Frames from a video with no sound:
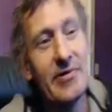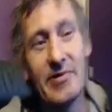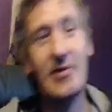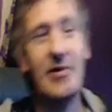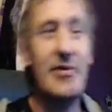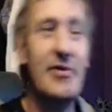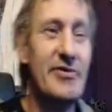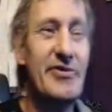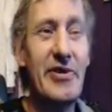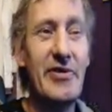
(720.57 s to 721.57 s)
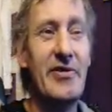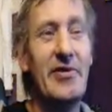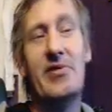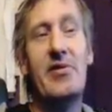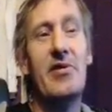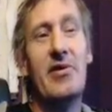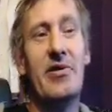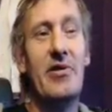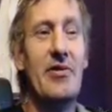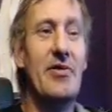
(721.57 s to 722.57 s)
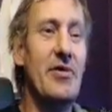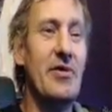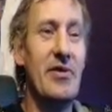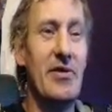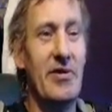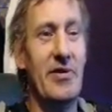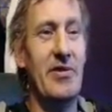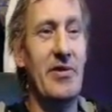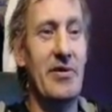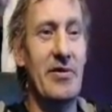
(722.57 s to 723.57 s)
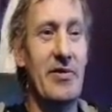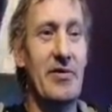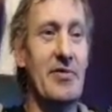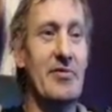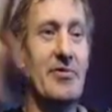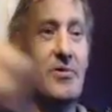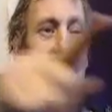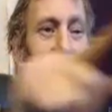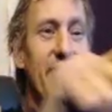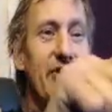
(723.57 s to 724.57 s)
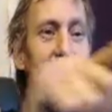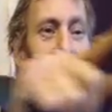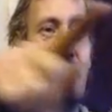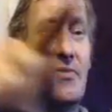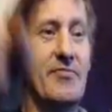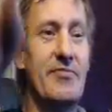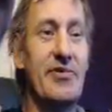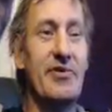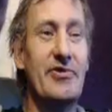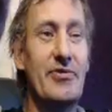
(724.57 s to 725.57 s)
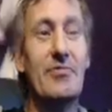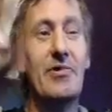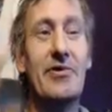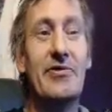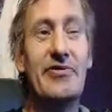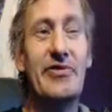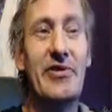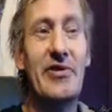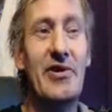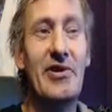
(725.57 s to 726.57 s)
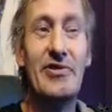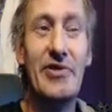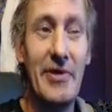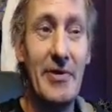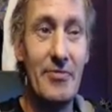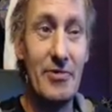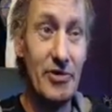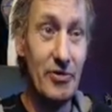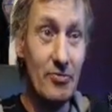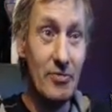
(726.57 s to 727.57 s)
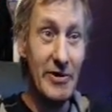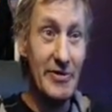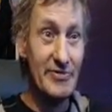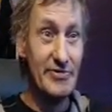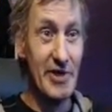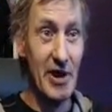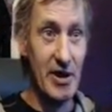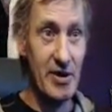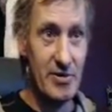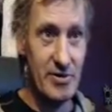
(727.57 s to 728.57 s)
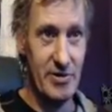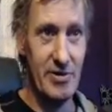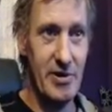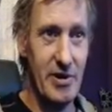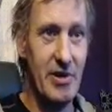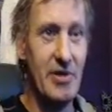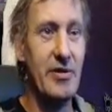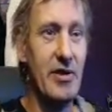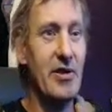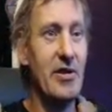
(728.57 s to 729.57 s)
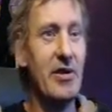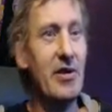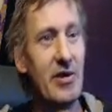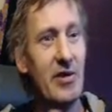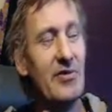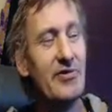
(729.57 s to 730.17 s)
and you're sitting in a little chariot well, you're sitting in a chair with two wheels on it, and this,